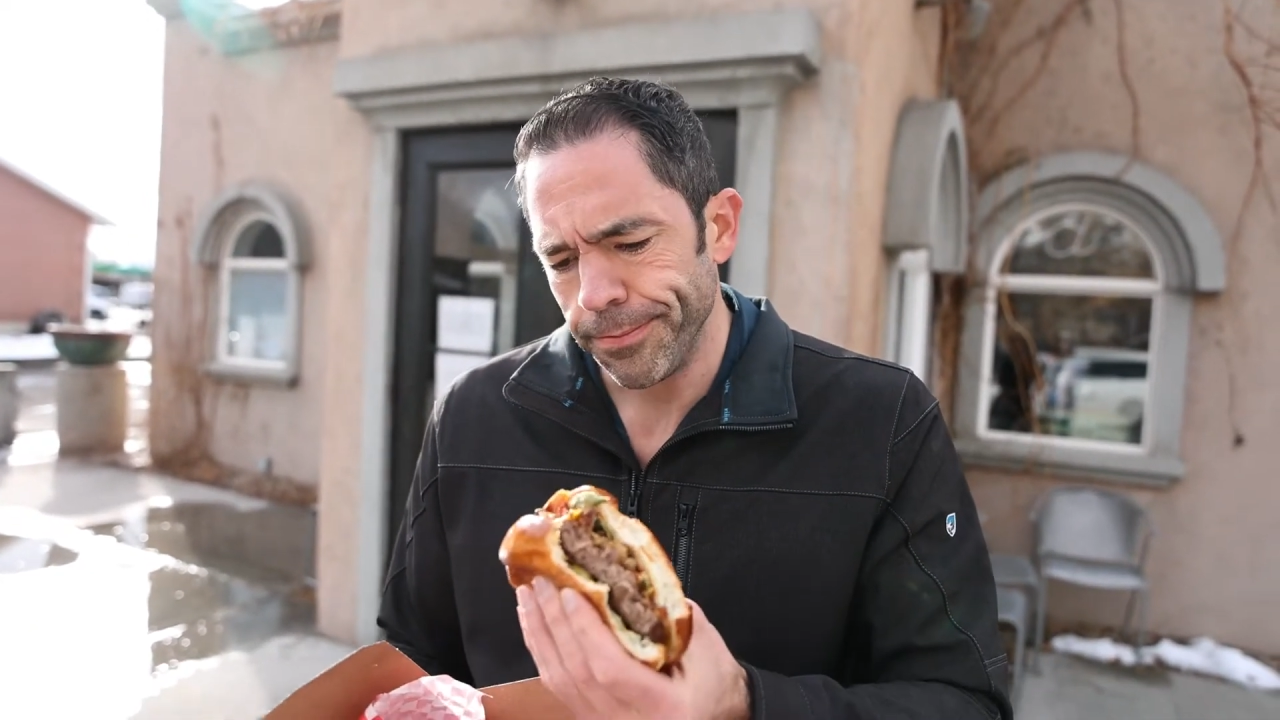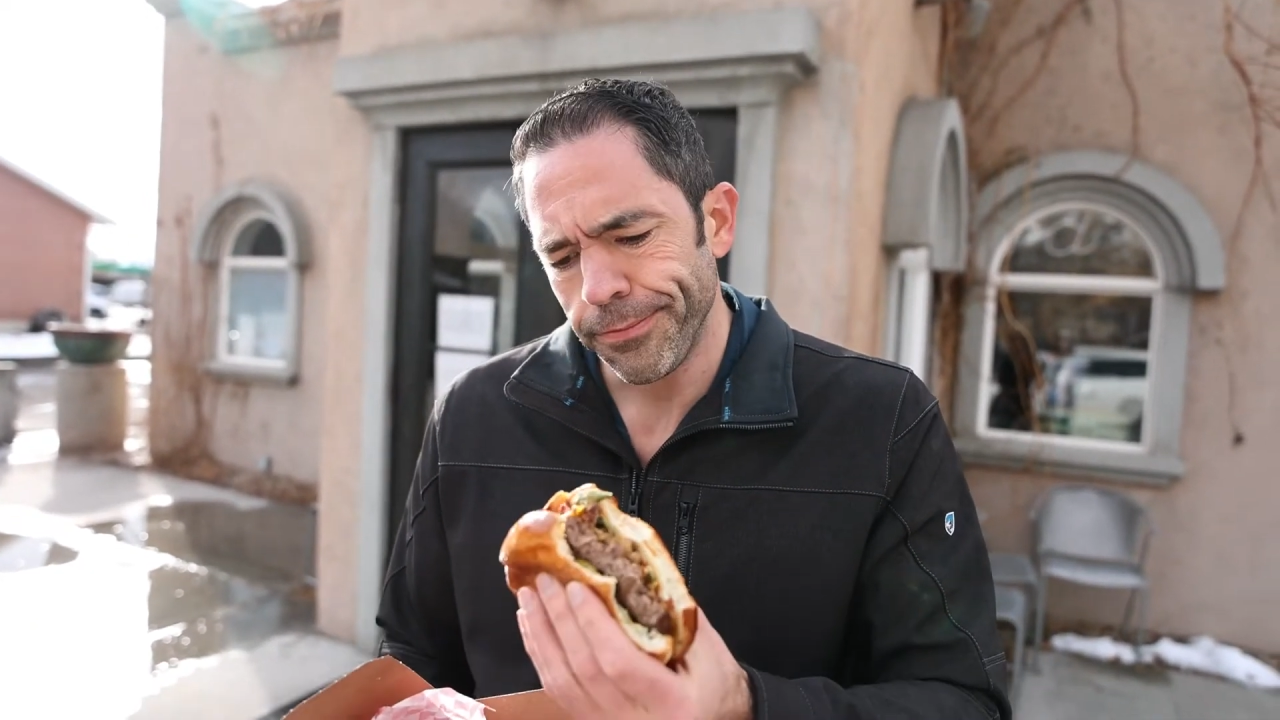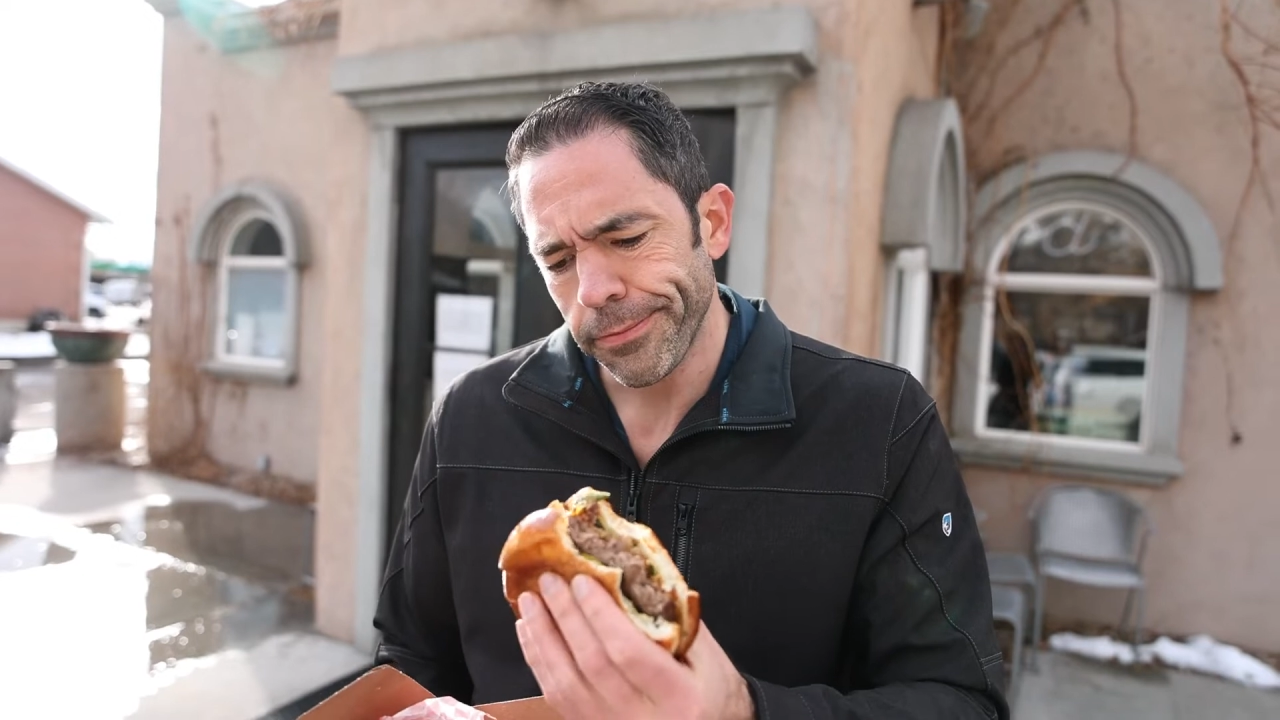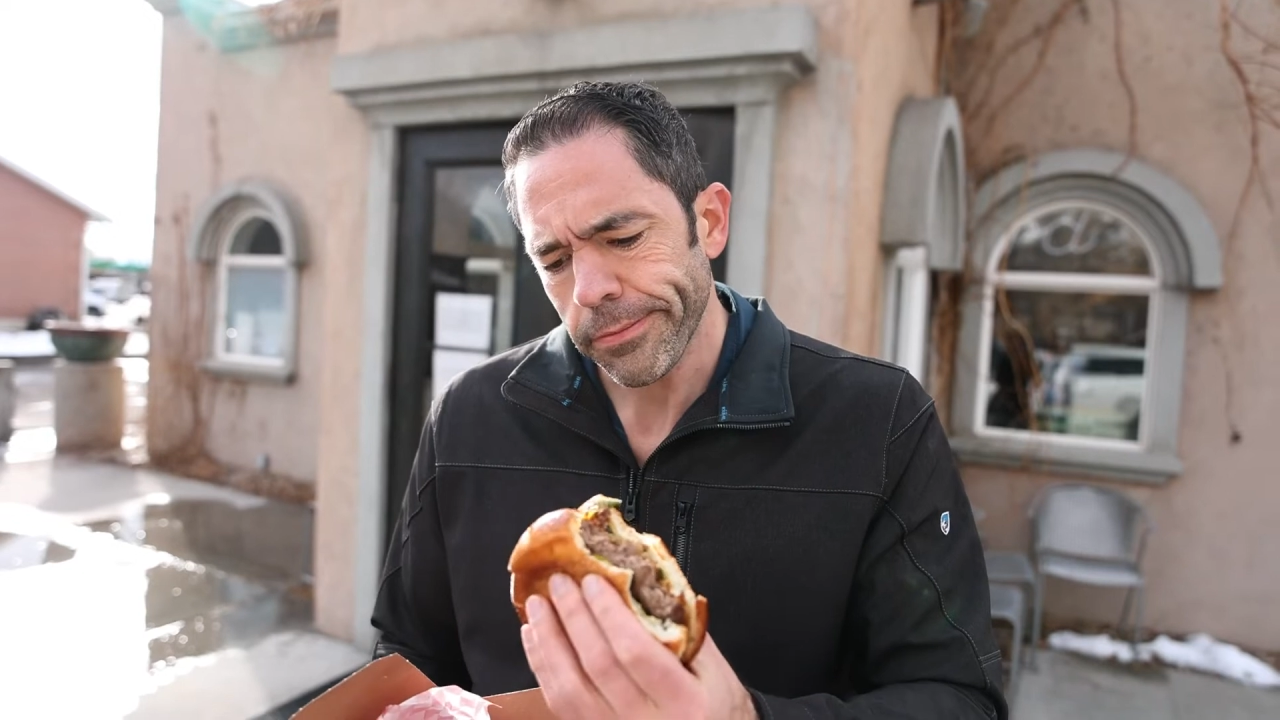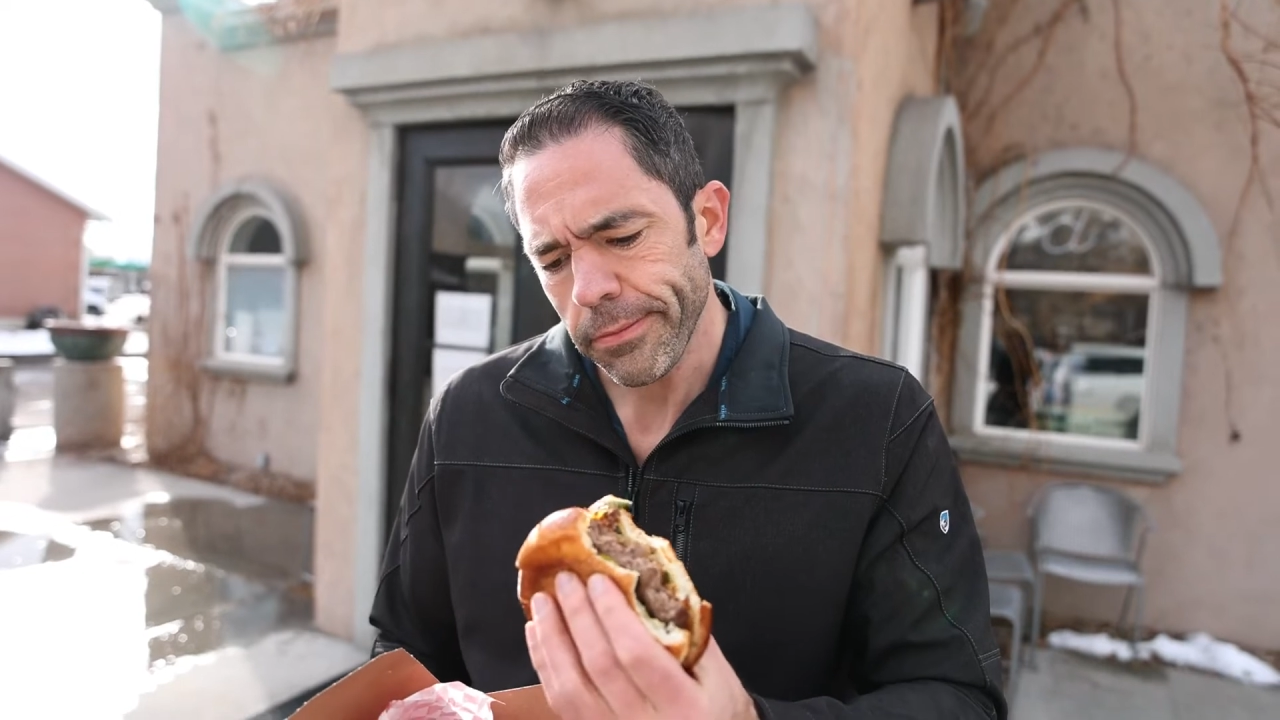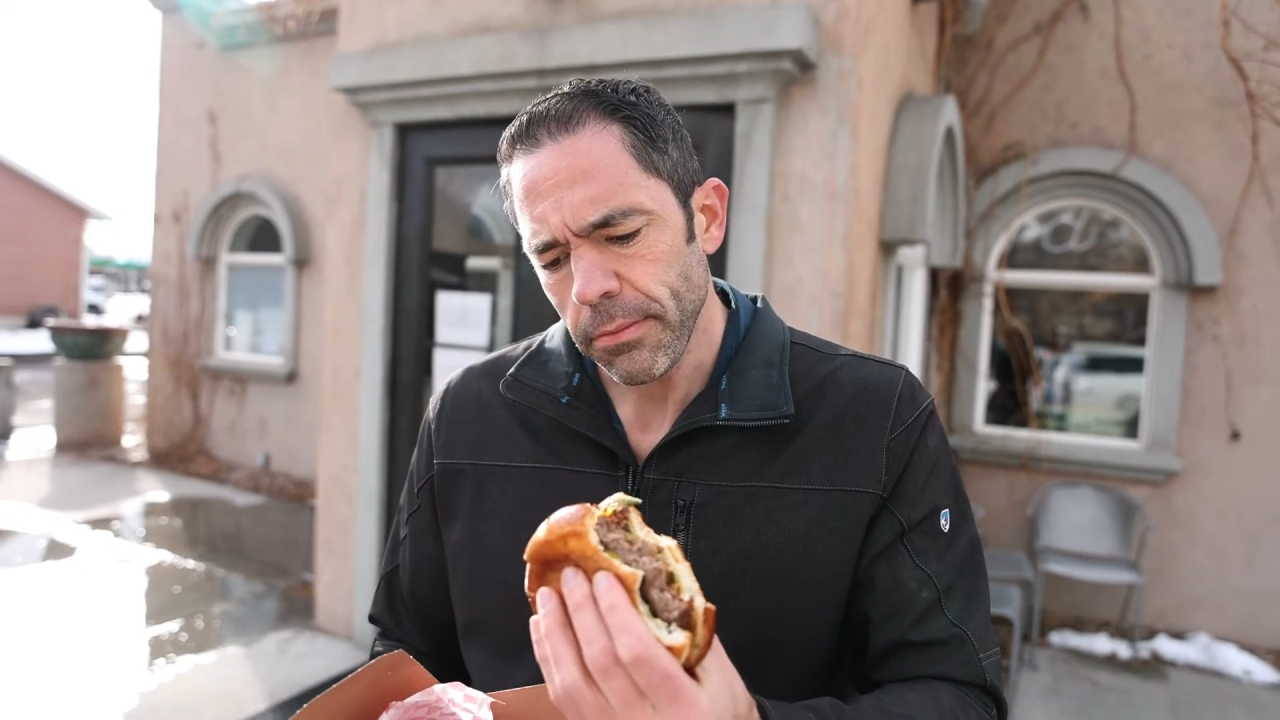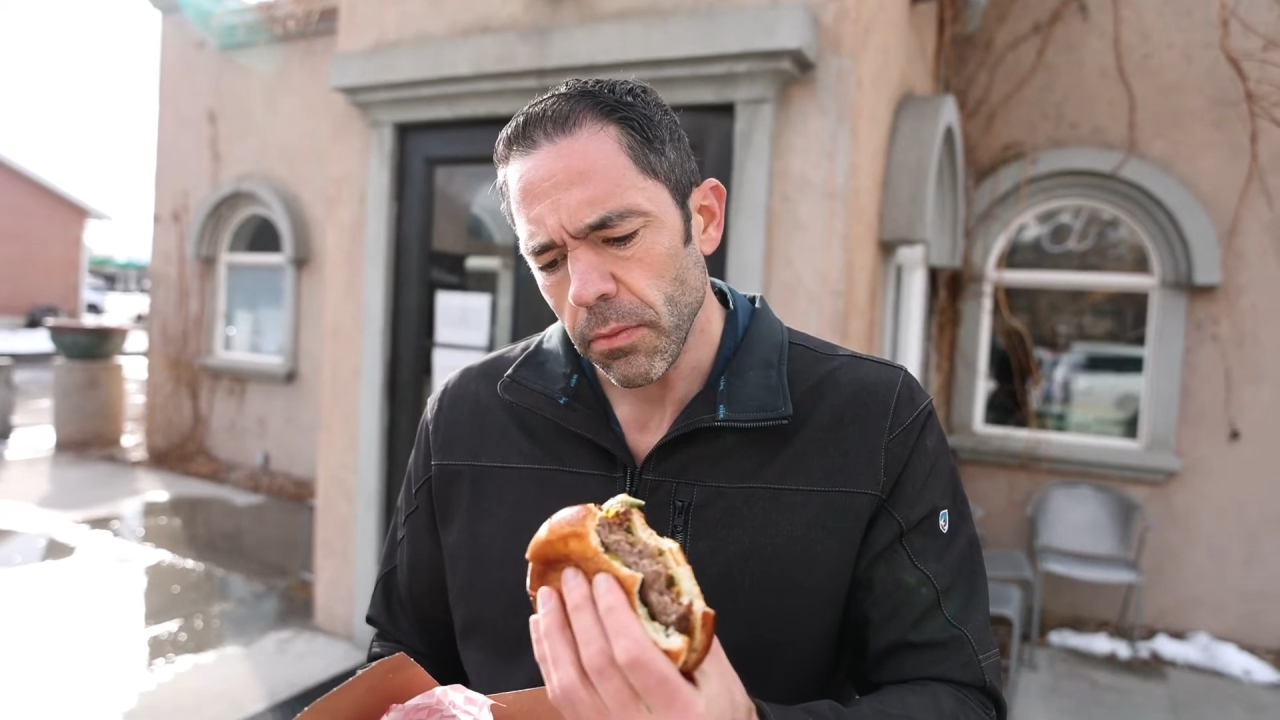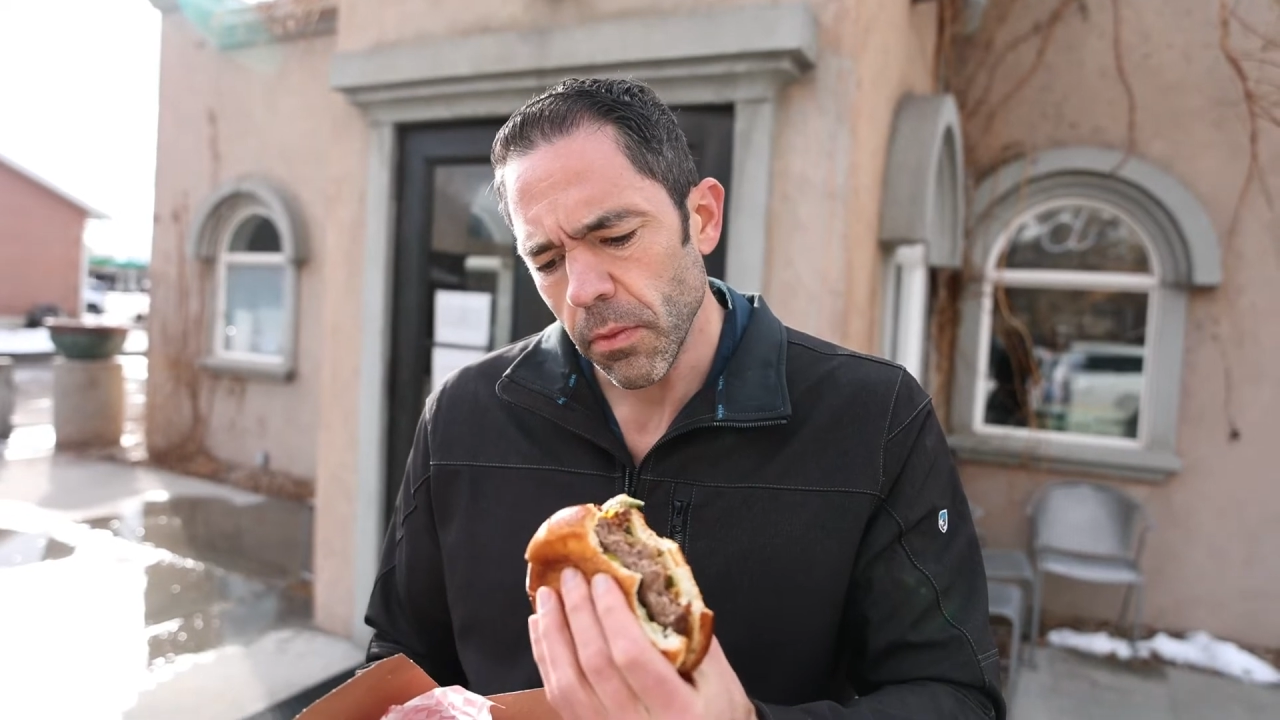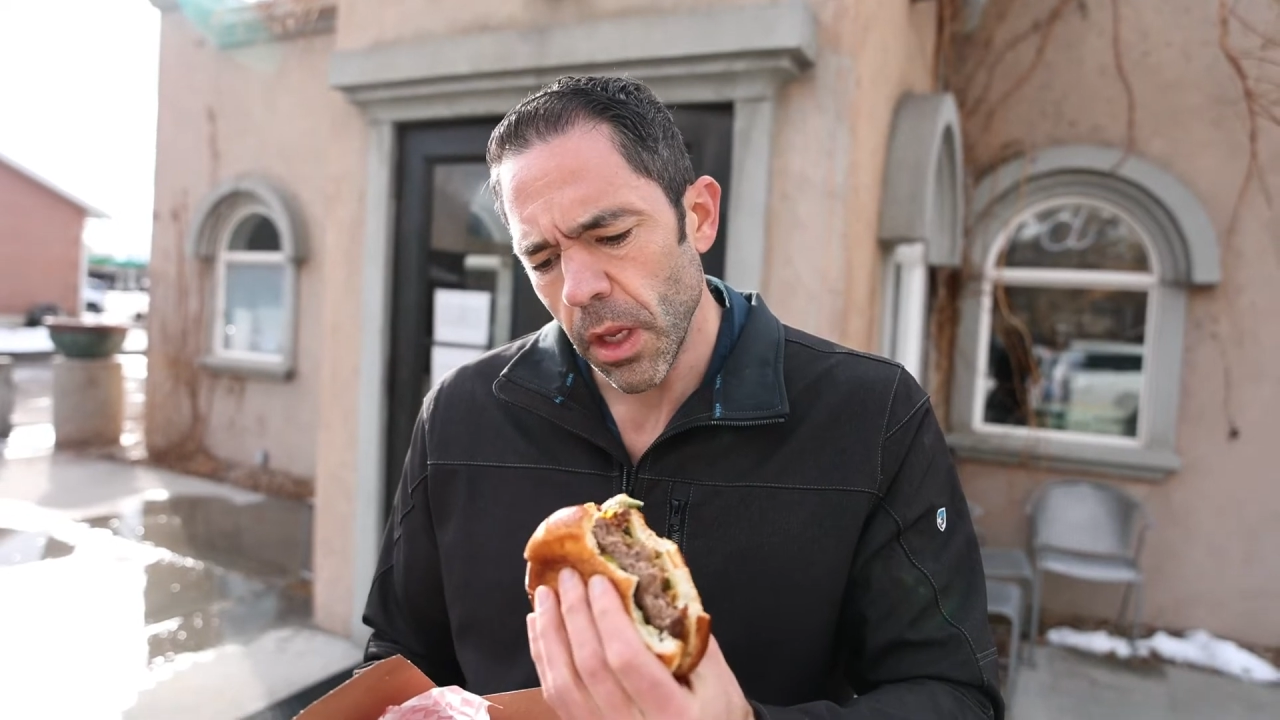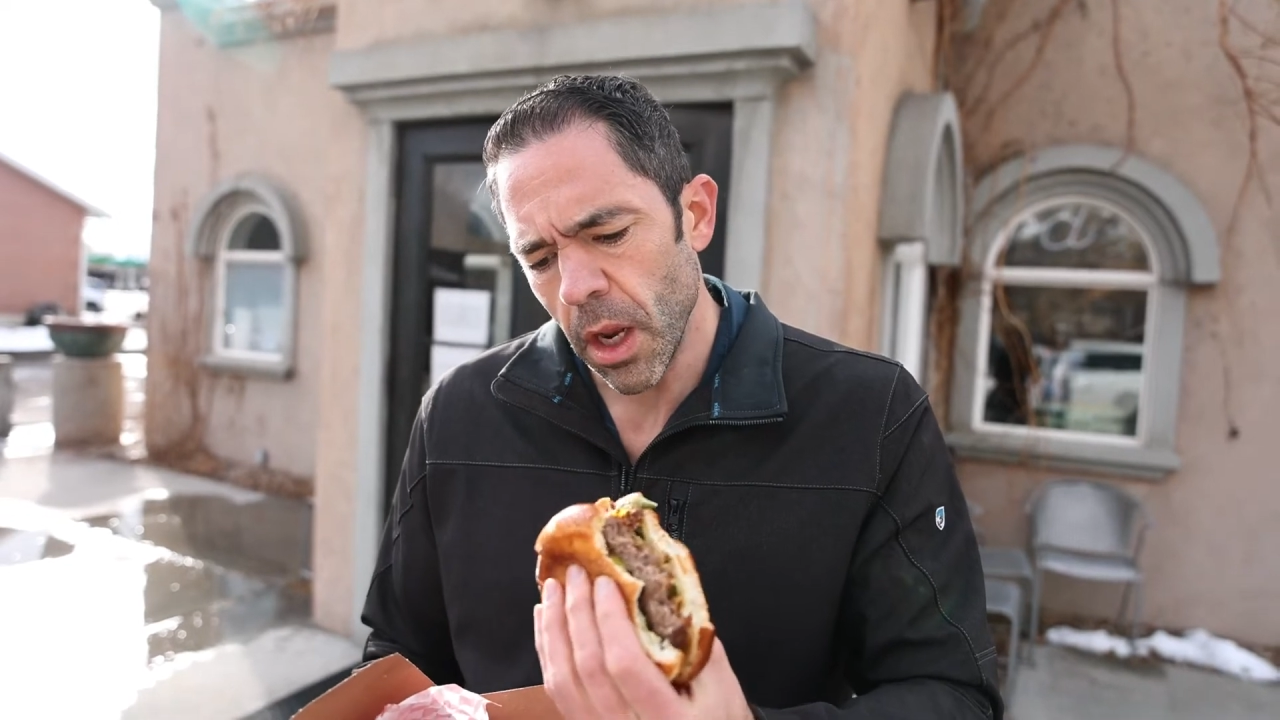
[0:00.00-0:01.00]

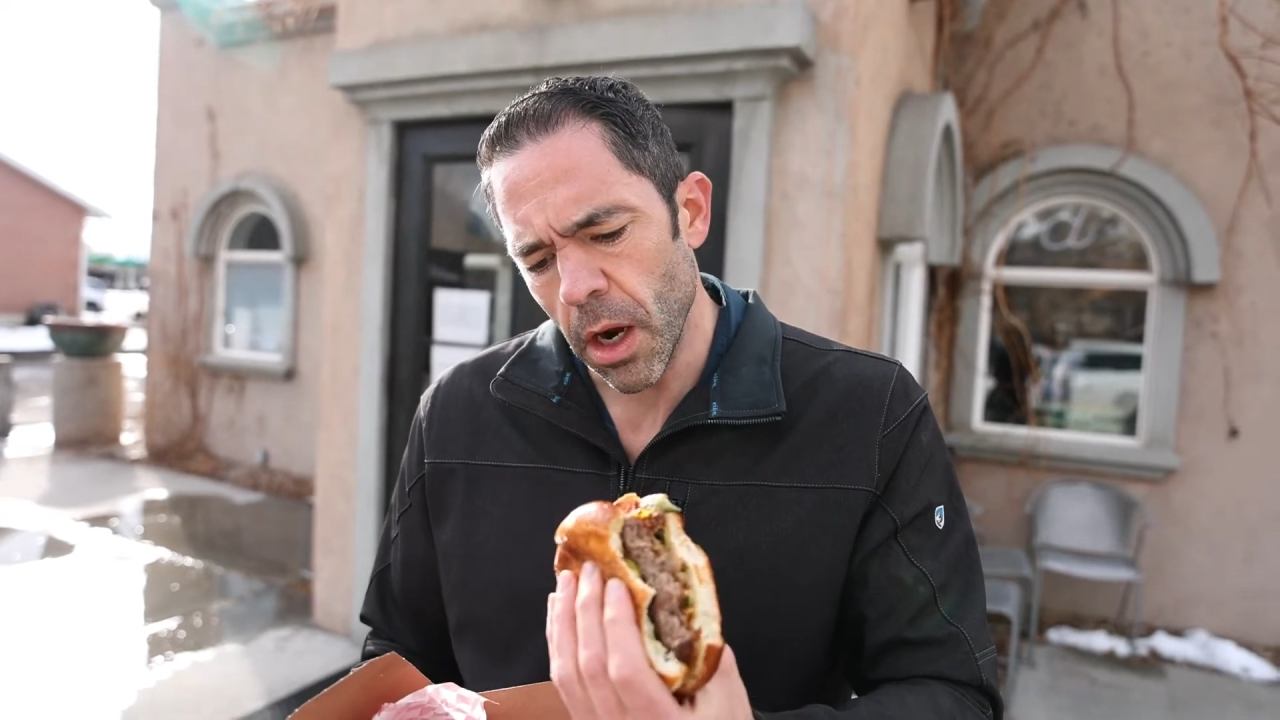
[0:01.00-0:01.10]
it's